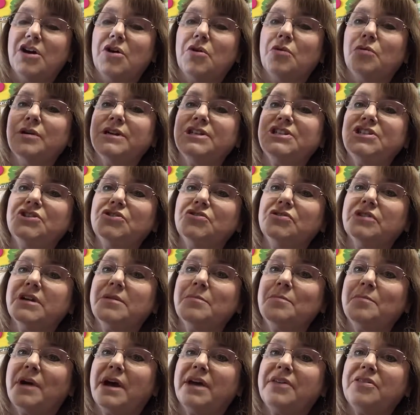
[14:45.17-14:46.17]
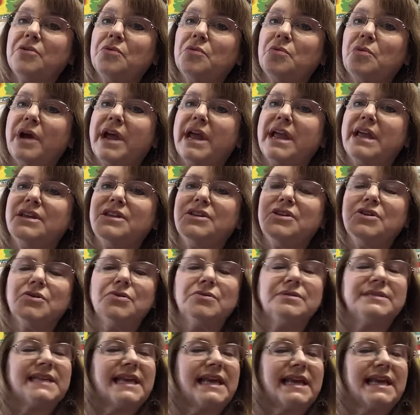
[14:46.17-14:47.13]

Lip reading: which you can, by the way, use